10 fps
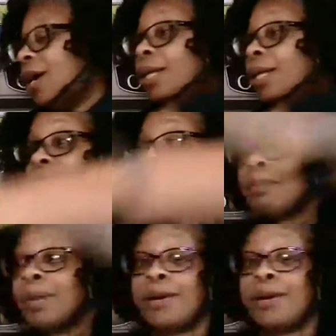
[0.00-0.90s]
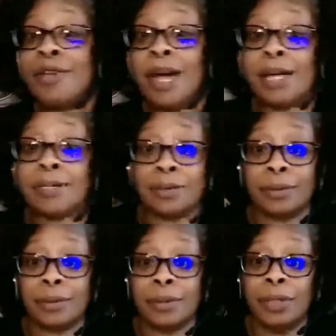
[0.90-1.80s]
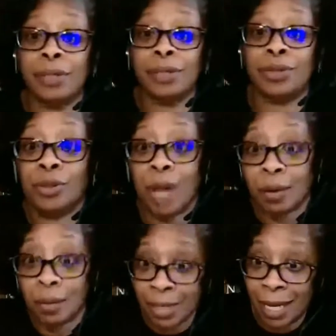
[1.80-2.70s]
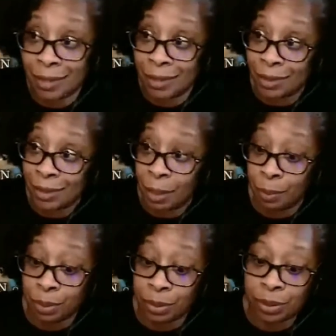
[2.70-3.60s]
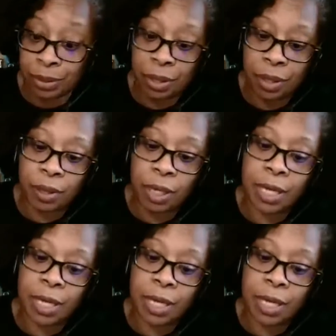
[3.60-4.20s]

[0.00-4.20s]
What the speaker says: let's compare that to our test samples. Okay,